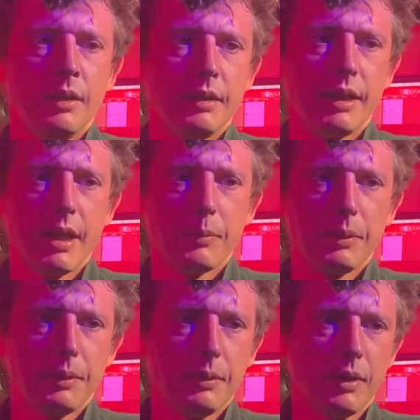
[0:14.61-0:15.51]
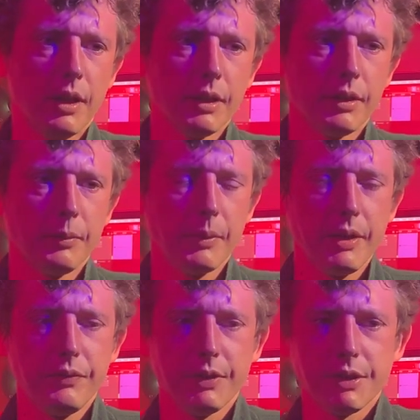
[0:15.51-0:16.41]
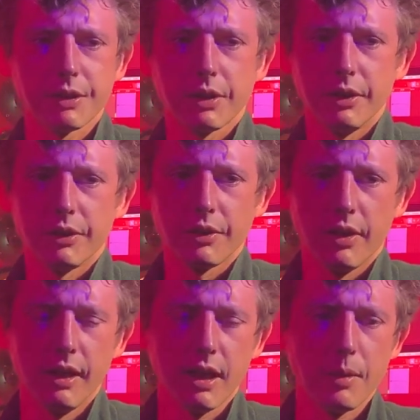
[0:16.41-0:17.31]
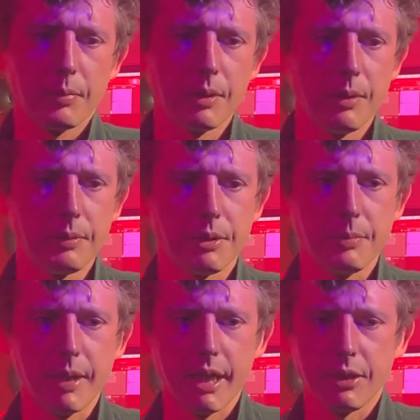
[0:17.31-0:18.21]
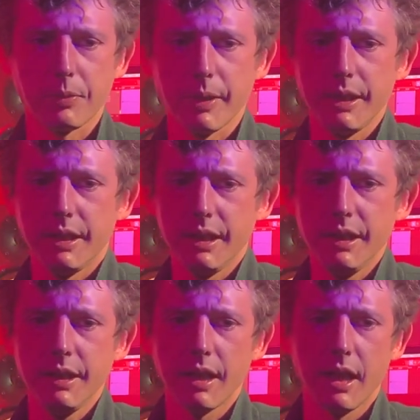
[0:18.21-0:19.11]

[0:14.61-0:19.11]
Yeah, well, I we first got dial up when I was about 20.